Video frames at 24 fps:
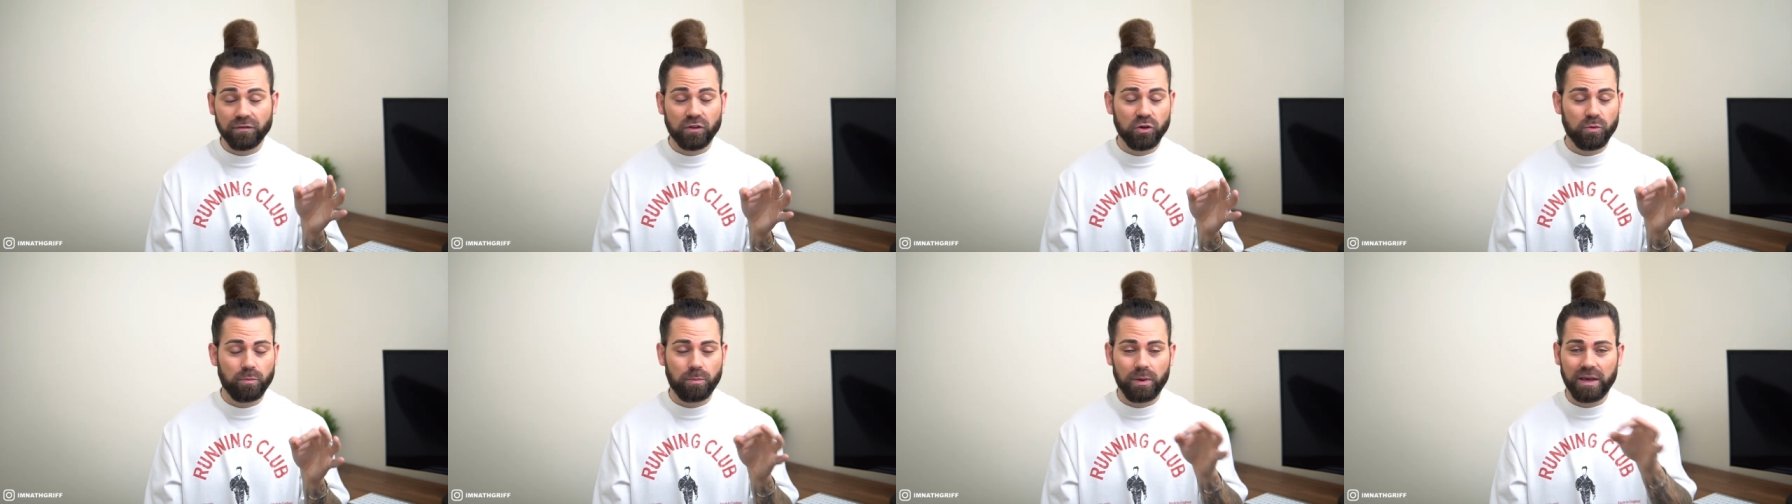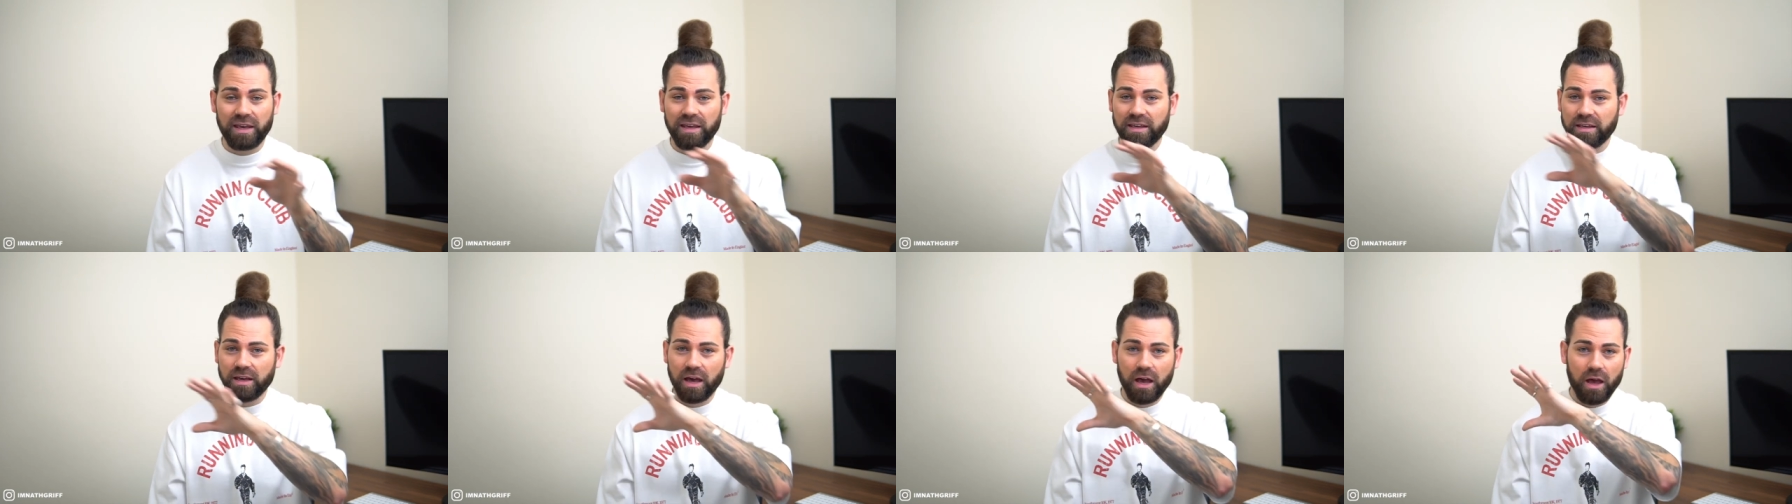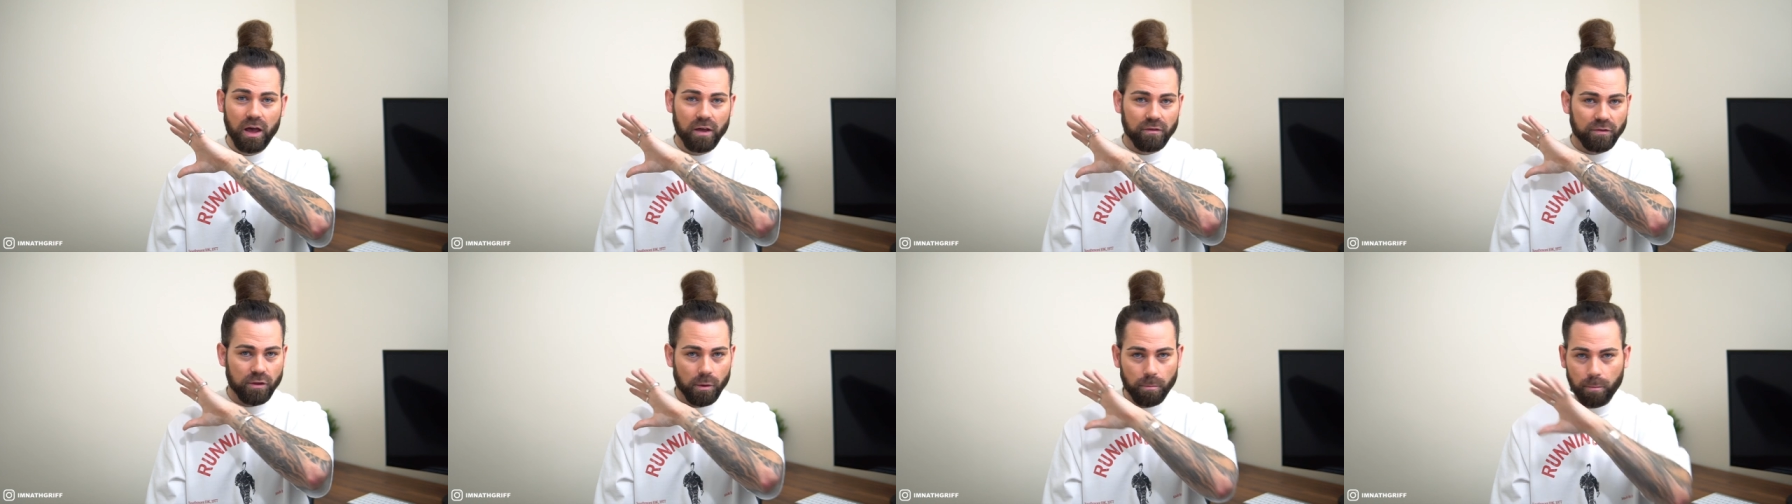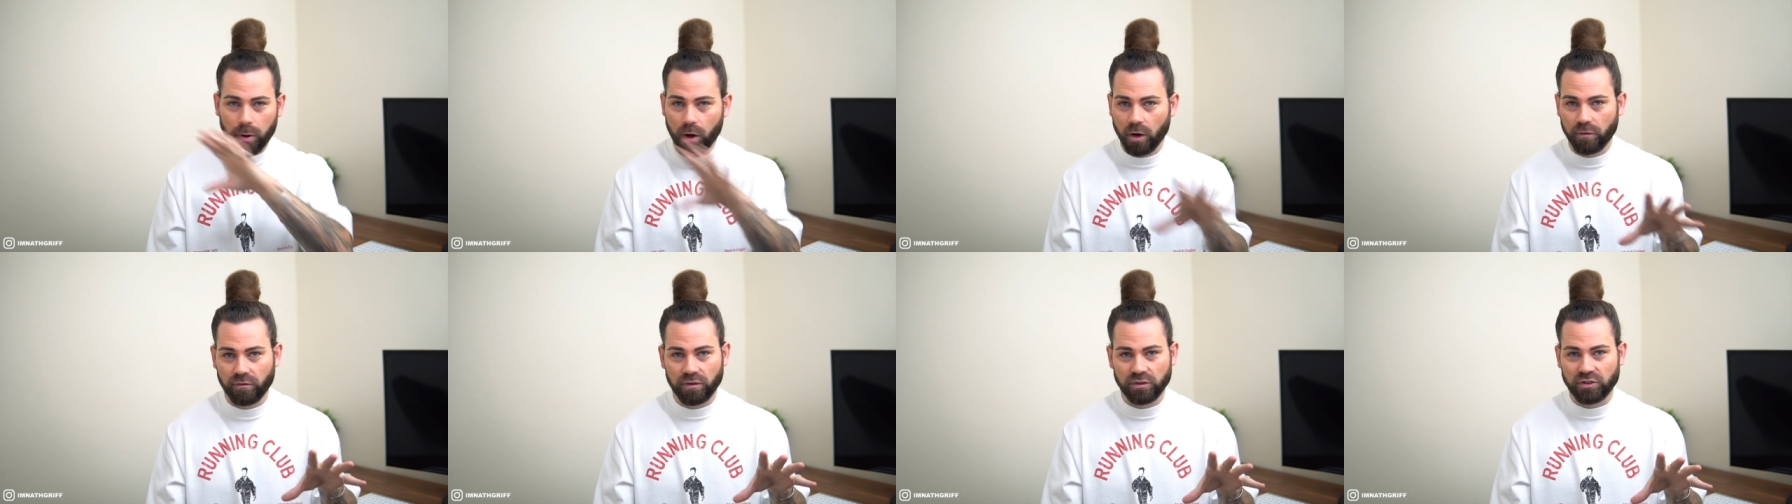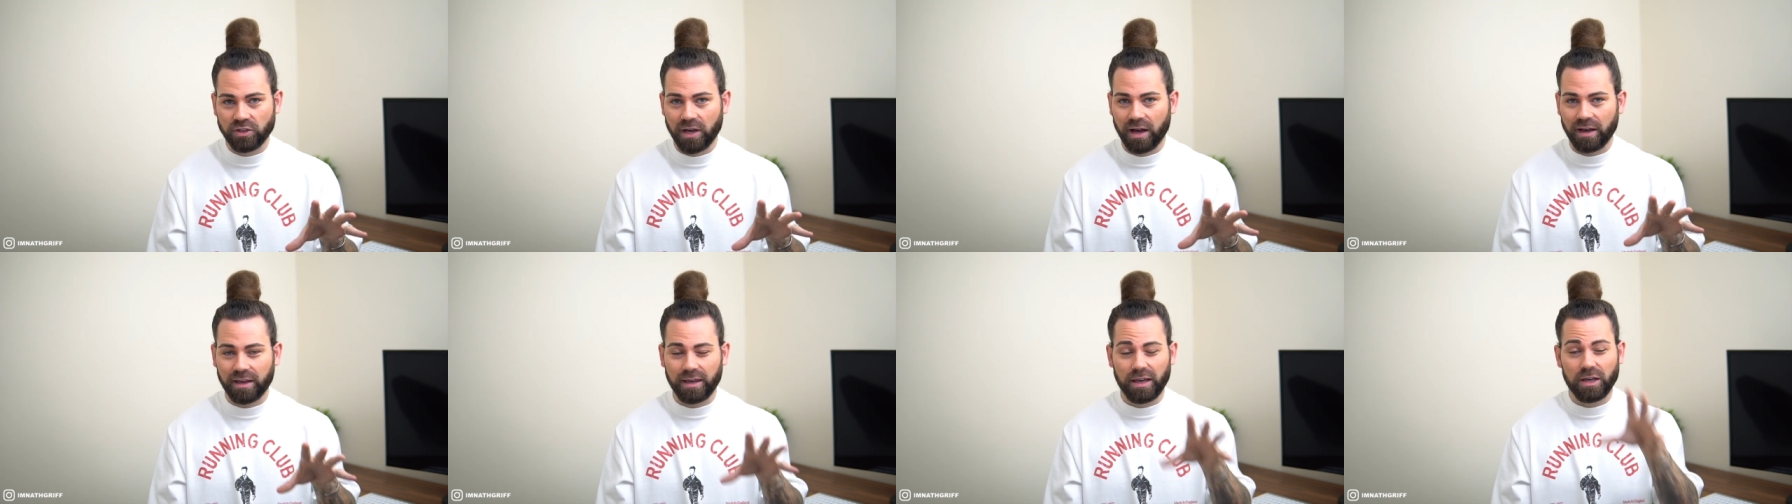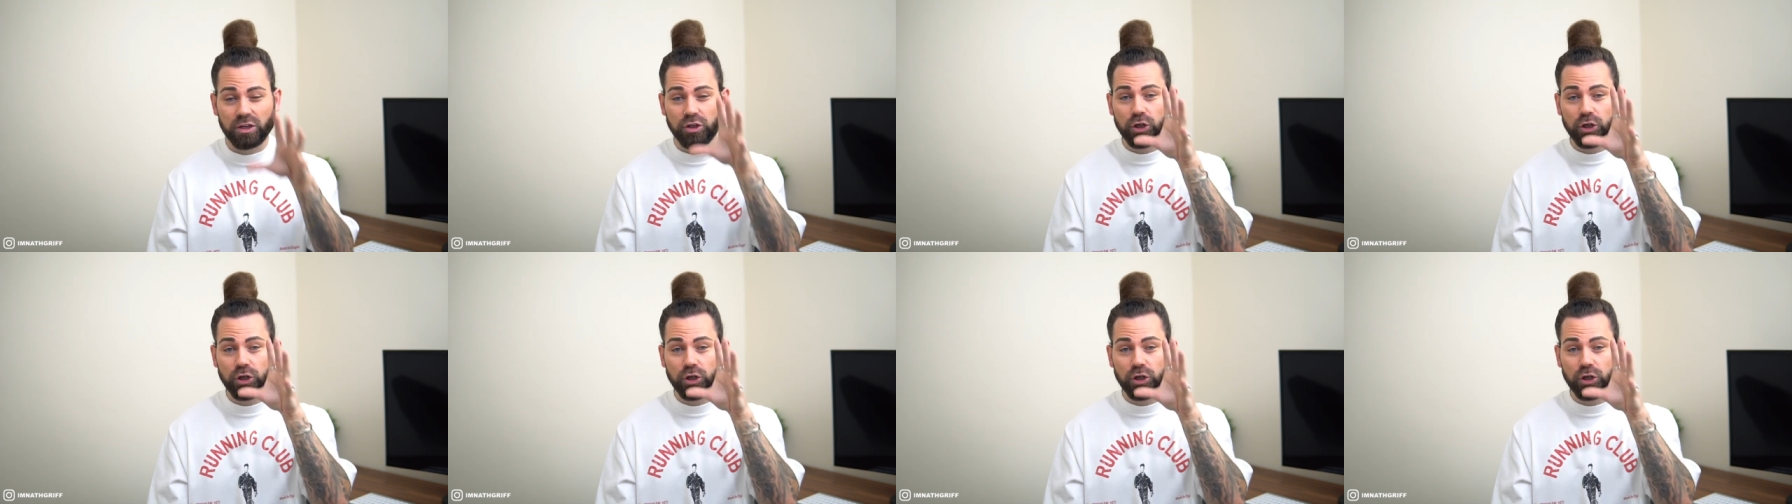to be the puffer jacket.